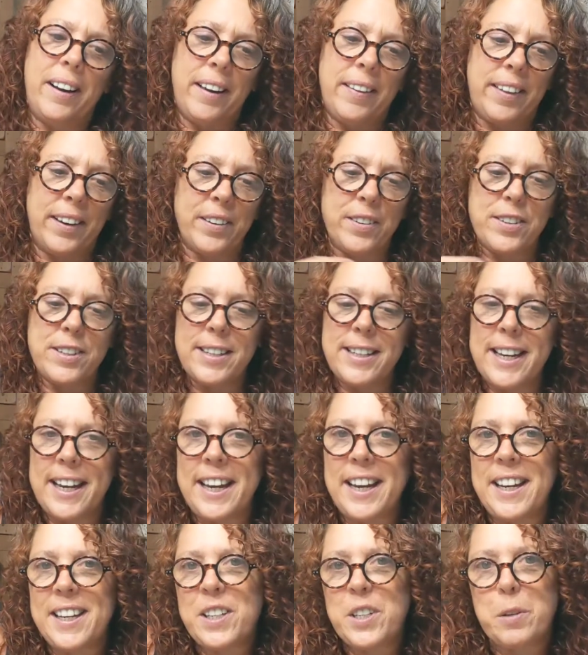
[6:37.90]
There's
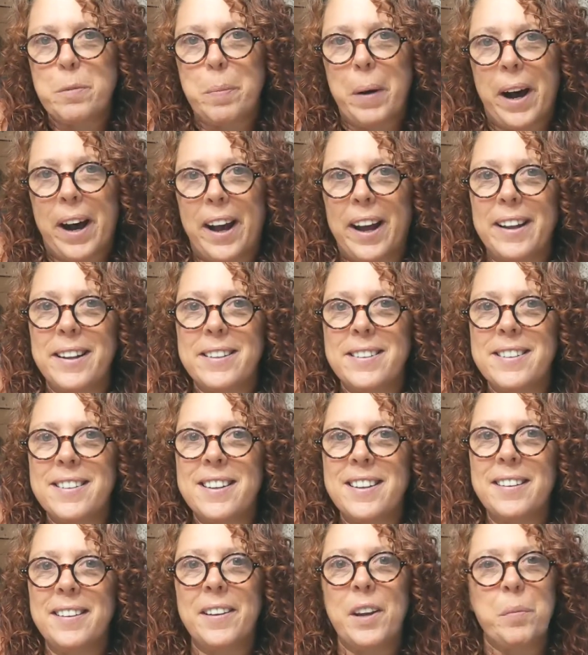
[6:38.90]
T-spots.
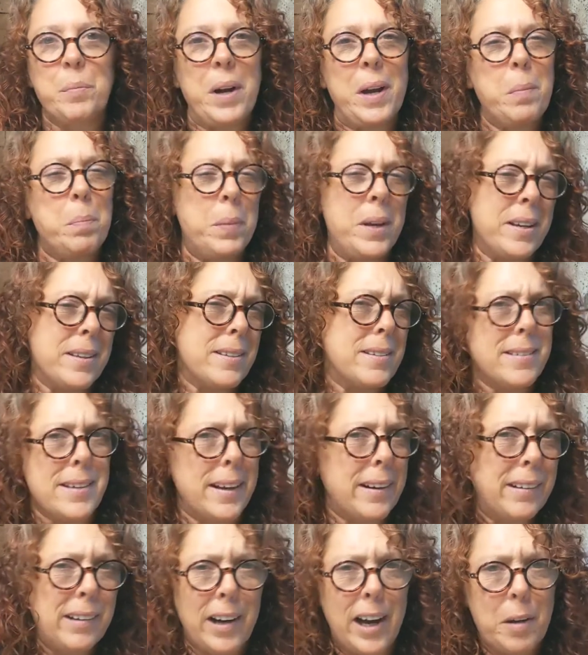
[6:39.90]
There might be a
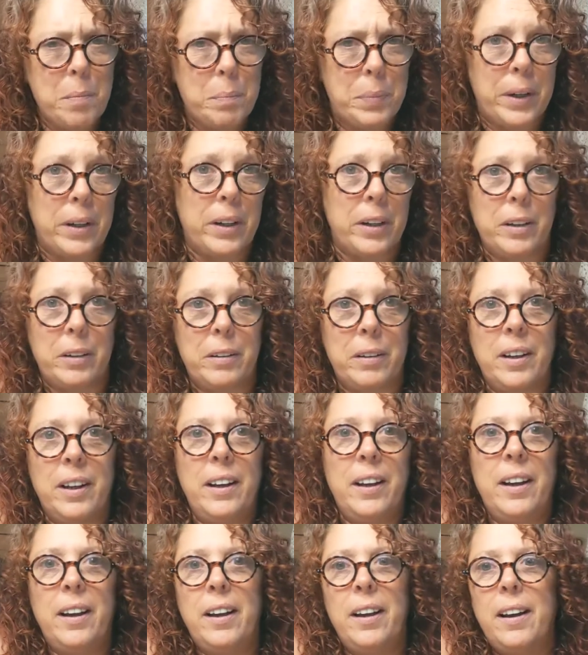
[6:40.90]
cigarette
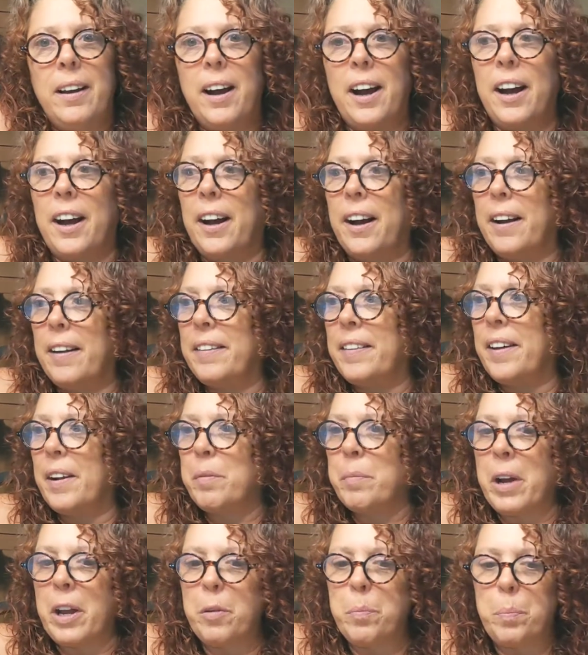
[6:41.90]
burn.
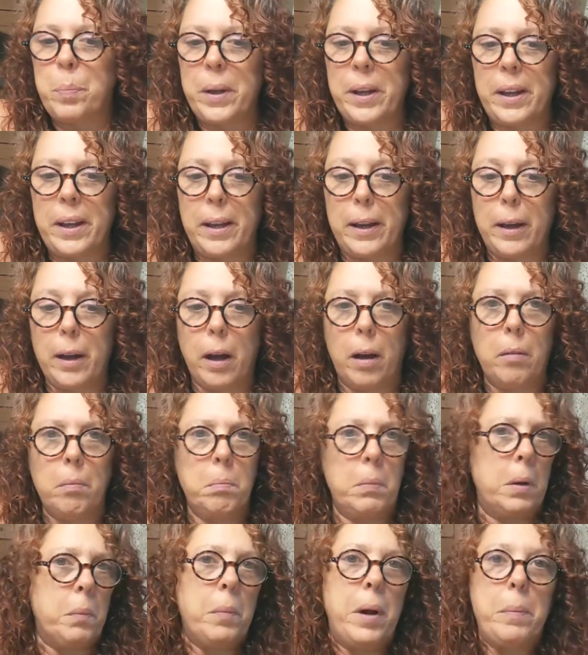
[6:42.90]
There might be
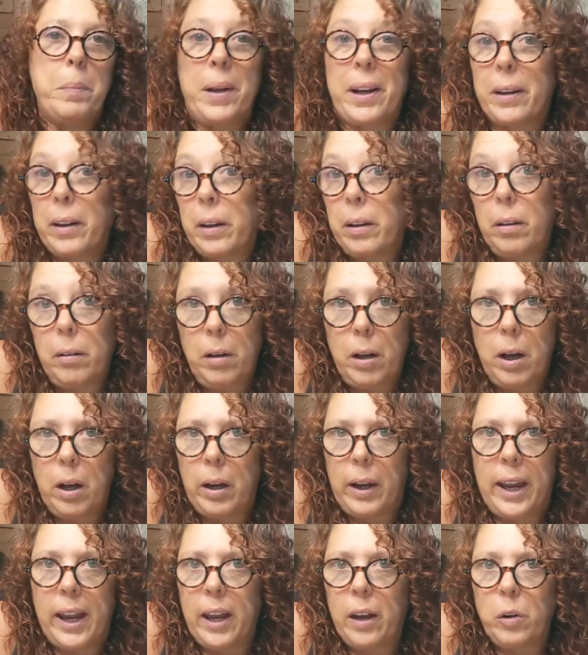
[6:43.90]
a
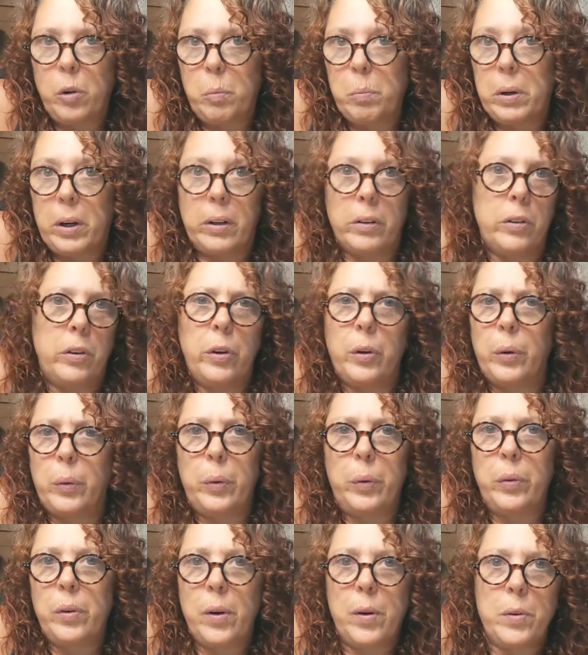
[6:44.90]
candle burn too.
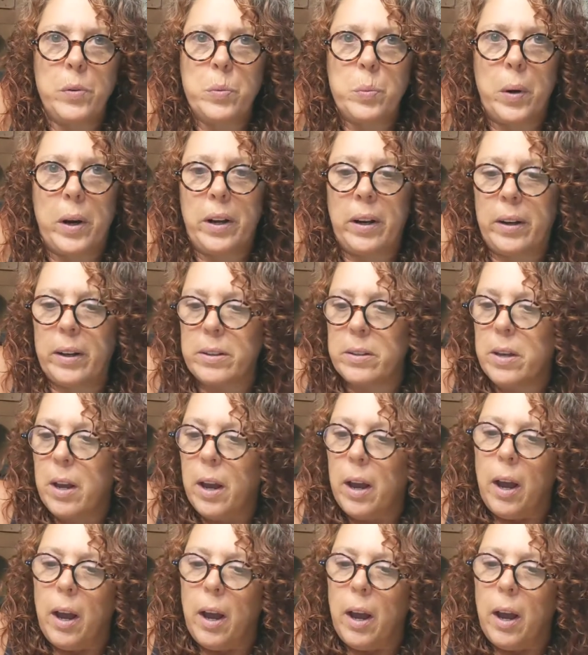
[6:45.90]
Who knows what it is?